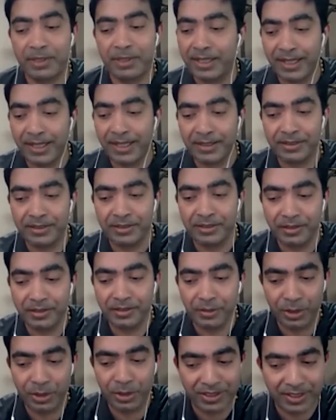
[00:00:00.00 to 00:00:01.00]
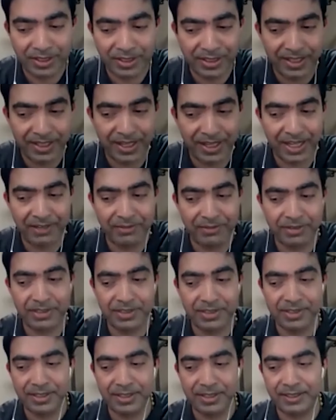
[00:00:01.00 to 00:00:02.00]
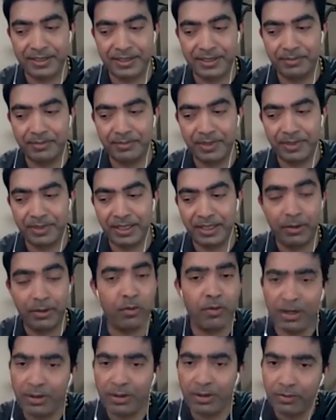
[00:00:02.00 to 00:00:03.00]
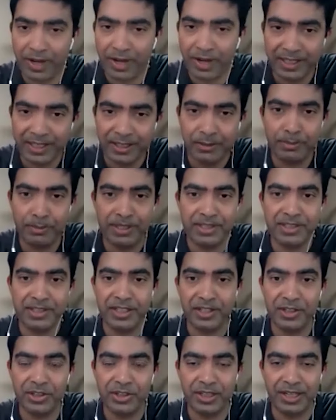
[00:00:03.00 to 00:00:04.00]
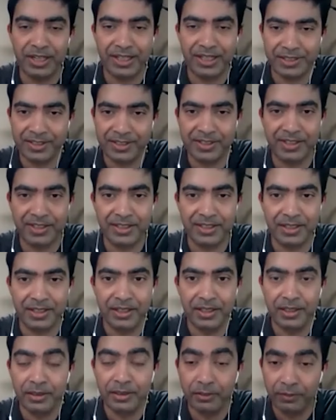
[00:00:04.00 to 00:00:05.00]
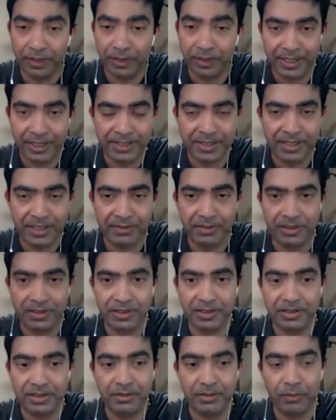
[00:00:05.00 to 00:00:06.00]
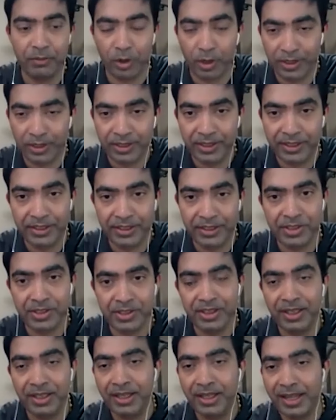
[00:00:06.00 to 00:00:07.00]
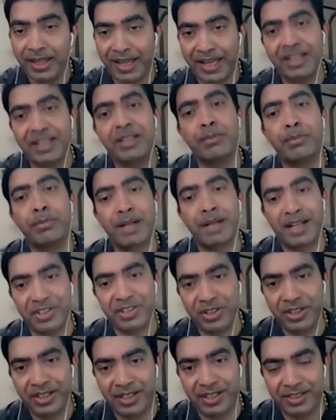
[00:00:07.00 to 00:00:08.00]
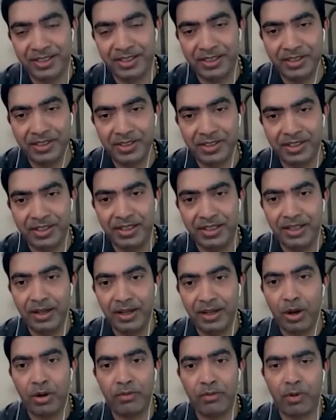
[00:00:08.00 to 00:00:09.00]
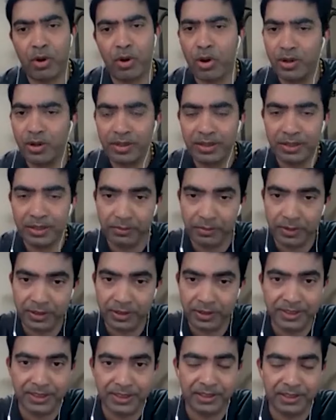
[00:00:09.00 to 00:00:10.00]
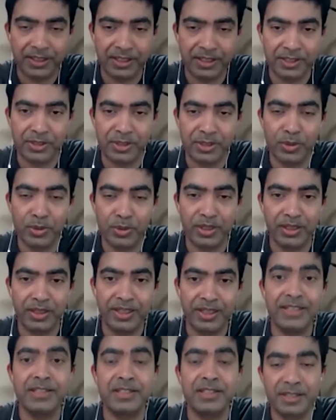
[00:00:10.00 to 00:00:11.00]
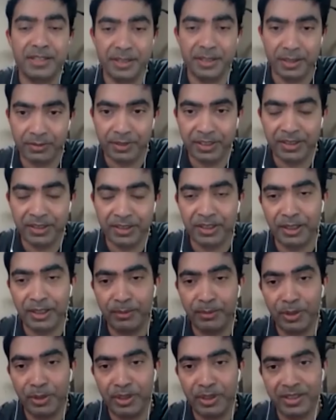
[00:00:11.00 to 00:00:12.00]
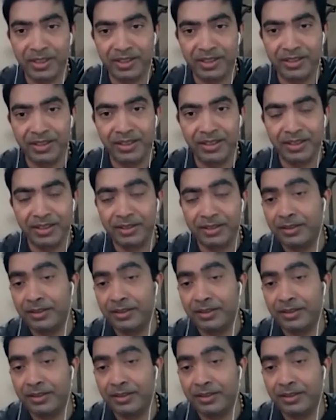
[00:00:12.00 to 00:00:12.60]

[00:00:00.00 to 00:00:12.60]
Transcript: The other question that I have is, one final message addressing BT Seva volunteers and the branch directors of all the work that they're doing in serving the community.